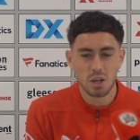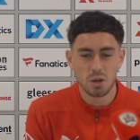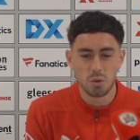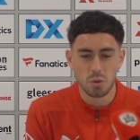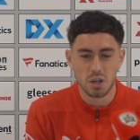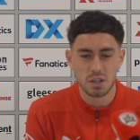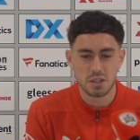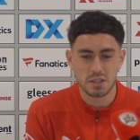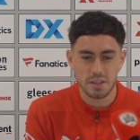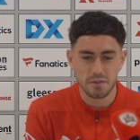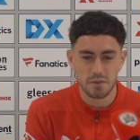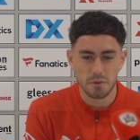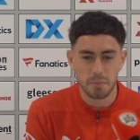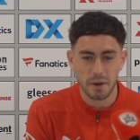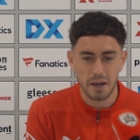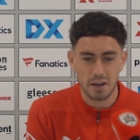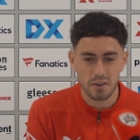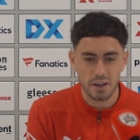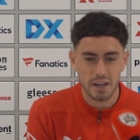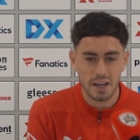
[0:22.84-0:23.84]
we wanted to give a
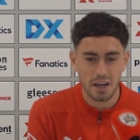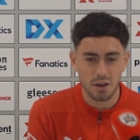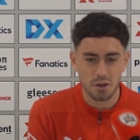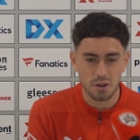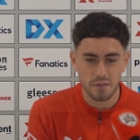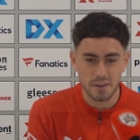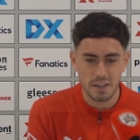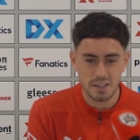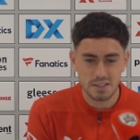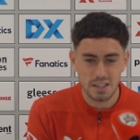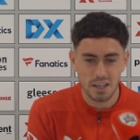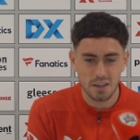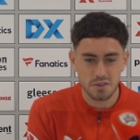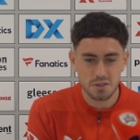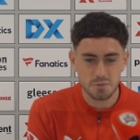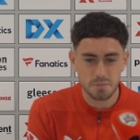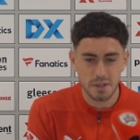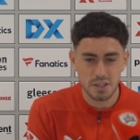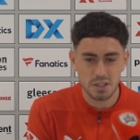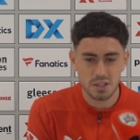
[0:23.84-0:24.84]
better account of ourselves,
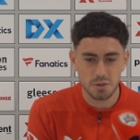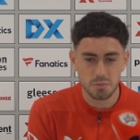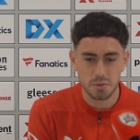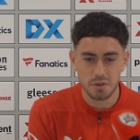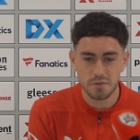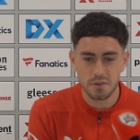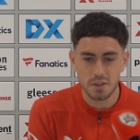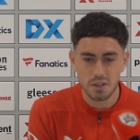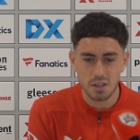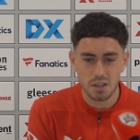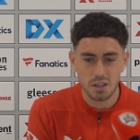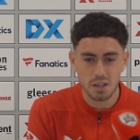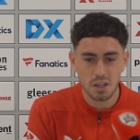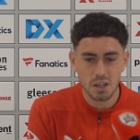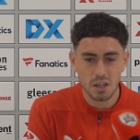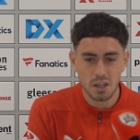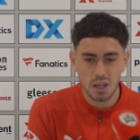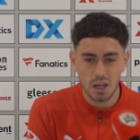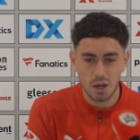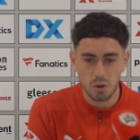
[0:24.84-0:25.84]
especially with the
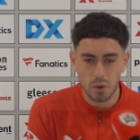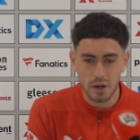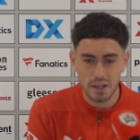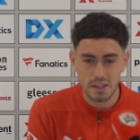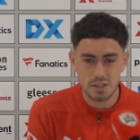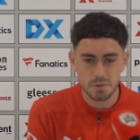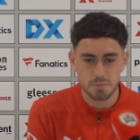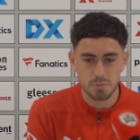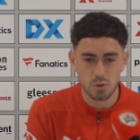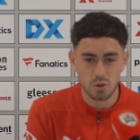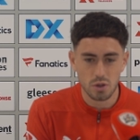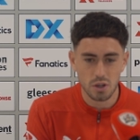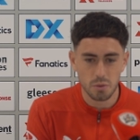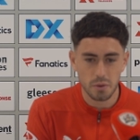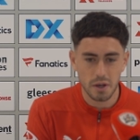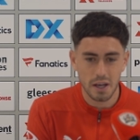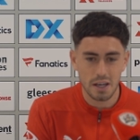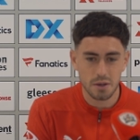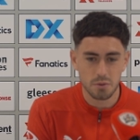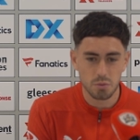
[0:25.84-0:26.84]
away support that
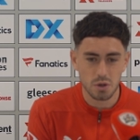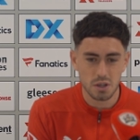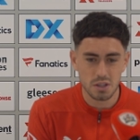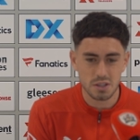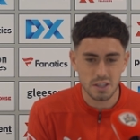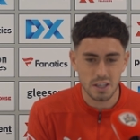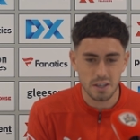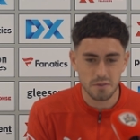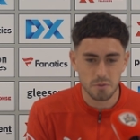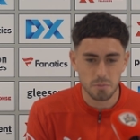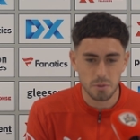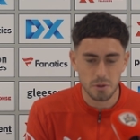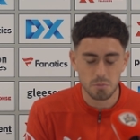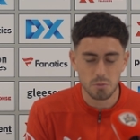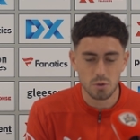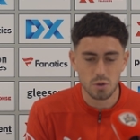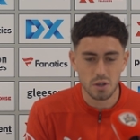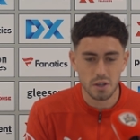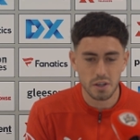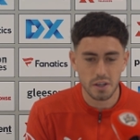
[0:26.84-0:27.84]
we had. We wanted to give a bit
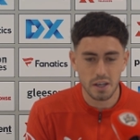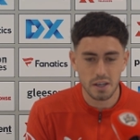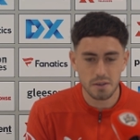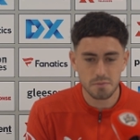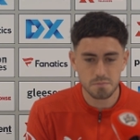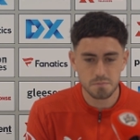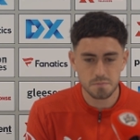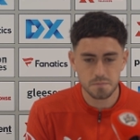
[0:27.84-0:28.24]
more than that.